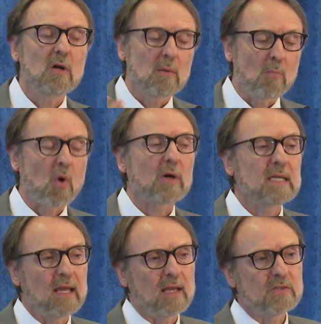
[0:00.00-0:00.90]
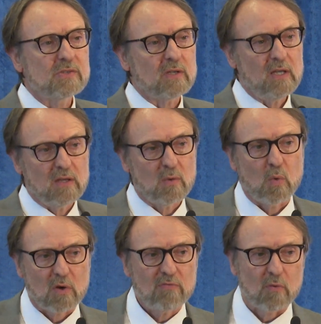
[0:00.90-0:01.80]
more engaged in the
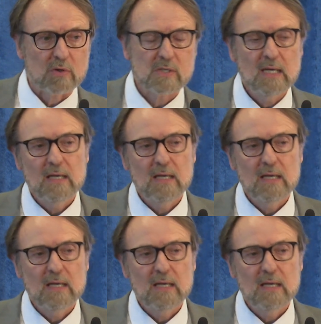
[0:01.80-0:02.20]
workforce.